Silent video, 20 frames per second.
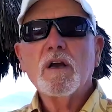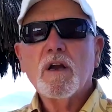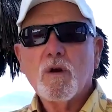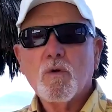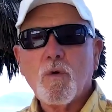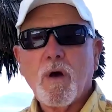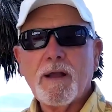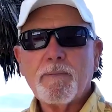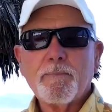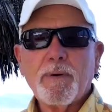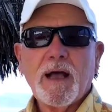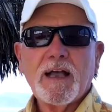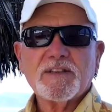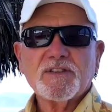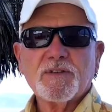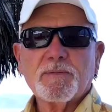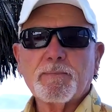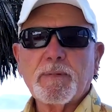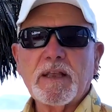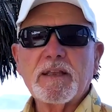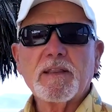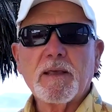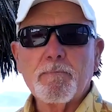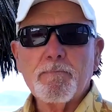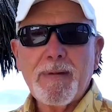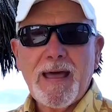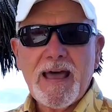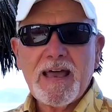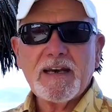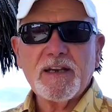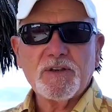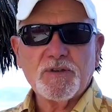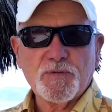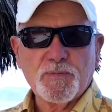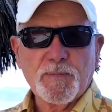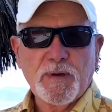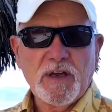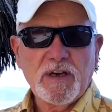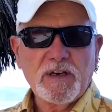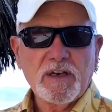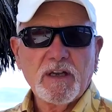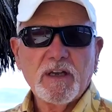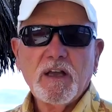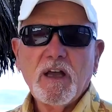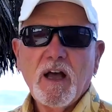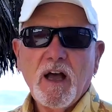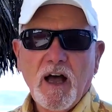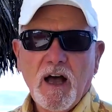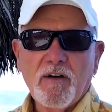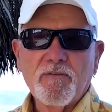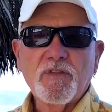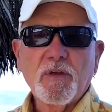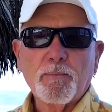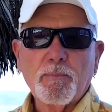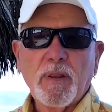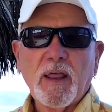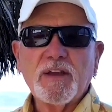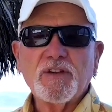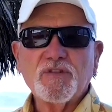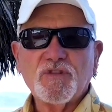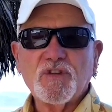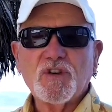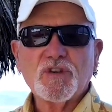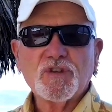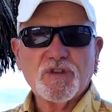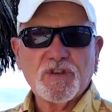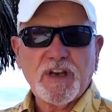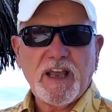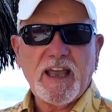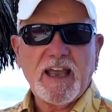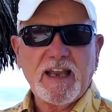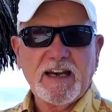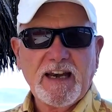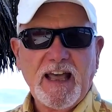quite possibly the management of the place you're staying